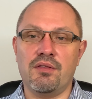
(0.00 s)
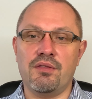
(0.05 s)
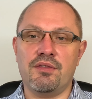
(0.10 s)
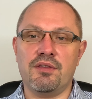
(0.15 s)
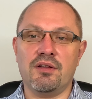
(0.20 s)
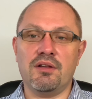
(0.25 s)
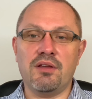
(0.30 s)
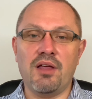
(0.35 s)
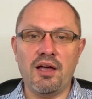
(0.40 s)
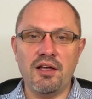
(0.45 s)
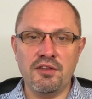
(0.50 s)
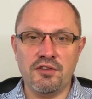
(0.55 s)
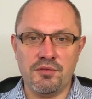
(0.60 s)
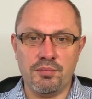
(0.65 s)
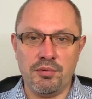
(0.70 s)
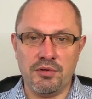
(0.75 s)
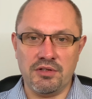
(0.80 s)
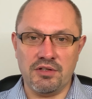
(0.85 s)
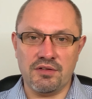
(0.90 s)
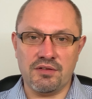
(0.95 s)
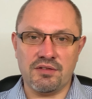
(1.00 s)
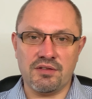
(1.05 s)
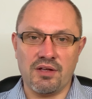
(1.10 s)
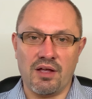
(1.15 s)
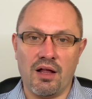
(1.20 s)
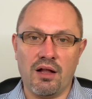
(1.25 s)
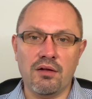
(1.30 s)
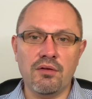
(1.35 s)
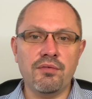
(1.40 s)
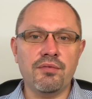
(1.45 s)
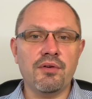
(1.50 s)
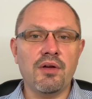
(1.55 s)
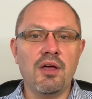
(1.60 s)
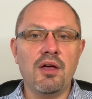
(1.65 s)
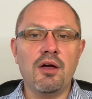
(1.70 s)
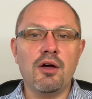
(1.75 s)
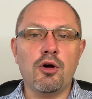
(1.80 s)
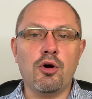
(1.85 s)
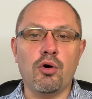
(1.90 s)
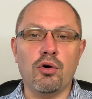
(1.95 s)
the light speed itself
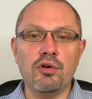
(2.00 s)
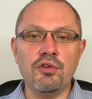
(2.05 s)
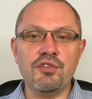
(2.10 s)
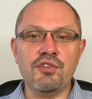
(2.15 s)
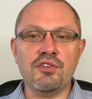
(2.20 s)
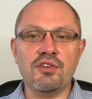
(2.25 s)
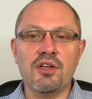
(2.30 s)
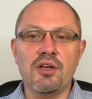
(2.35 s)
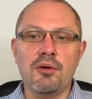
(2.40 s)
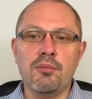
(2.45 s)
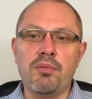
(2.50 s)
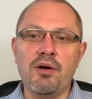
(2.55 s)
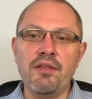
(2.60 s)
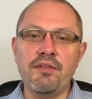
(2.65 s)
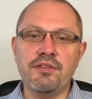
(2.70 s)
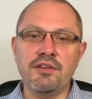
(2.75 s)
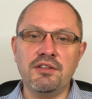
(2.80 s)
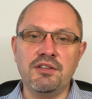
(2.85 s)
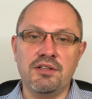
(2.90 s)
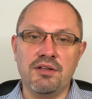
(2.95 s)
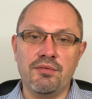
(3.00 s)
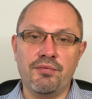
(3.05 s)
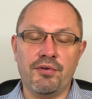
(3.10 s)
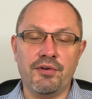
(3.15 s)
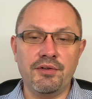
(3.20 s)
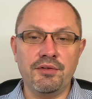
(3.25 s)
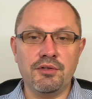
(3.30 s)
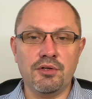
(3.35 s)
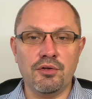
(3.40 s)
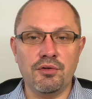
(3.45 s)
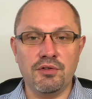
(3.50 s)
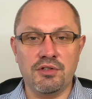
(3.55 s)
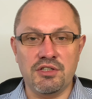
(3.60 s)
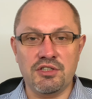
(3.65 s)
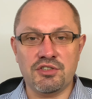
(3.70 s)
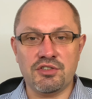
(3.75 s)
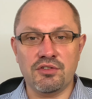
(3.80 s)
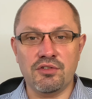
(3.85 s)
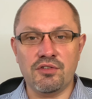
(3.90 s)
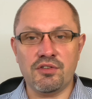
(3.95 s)
caused by the different
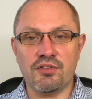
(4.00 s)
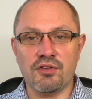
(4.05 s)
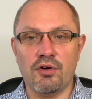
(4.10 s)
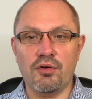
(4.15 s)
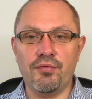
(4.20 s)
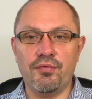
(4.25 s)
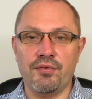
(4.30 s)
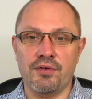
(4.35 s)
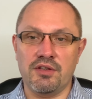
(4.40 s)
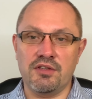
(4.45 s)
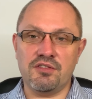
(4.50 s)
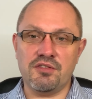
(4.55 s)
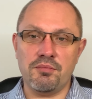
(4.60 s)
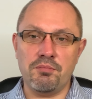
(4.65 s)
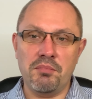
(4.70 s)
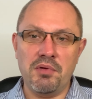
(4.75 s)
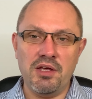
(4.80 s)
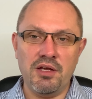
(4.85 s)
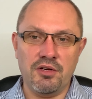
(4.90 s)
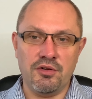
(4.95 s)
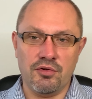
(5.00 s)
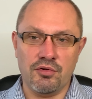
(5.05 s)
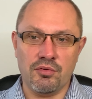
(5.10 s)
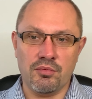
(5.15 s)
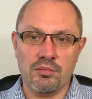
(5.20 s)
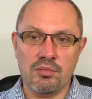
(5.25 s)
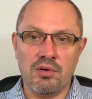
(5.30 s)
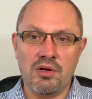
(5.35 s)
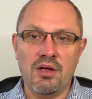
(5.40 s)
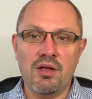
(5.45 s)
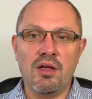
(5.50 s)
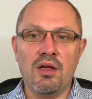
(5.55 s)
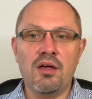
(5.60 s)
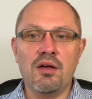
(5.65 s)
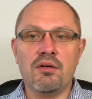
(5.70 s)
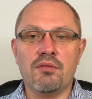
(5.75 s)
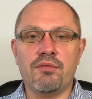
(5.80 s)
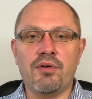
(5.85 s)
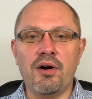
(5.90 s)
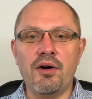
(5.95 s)
conditions of its medium,
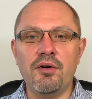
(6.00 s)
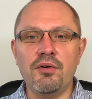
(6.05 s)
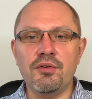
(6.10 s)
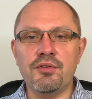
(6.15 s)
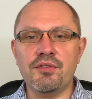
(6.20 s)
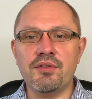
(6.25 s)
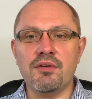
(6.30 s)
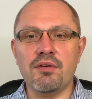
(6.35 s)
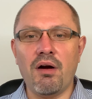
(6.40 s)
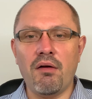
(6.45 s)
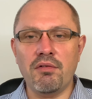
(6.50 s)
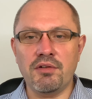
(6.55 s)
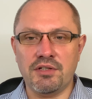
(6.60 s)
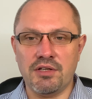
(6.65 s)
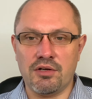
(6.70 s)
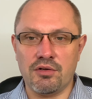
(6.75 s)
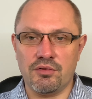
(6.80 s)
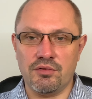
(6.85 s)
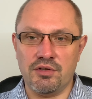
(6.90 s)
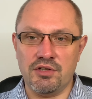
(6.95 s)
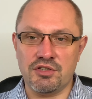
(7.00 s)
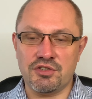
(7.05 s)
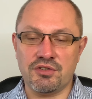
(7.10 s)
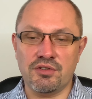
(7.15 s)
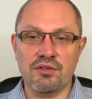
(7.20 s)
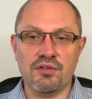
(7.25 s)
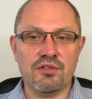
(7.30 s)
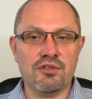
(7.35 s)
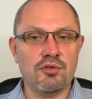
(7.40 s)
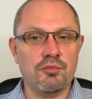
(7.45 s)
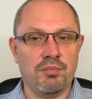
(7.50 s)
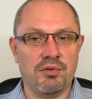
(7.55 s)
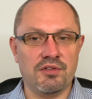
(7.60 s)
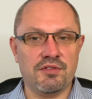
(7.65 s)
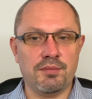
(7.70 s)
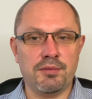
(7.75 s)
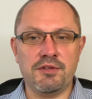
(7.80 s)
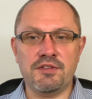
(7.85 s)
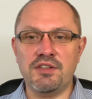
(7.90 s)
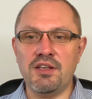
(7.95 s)
various gravity conditions to be
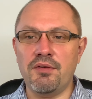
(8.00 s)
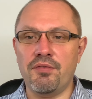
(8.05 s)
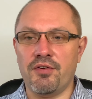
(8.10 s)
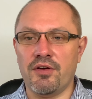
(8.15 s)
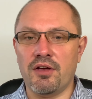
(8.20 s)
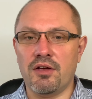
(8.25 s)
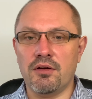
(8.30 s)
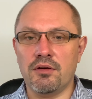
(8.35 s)
specific.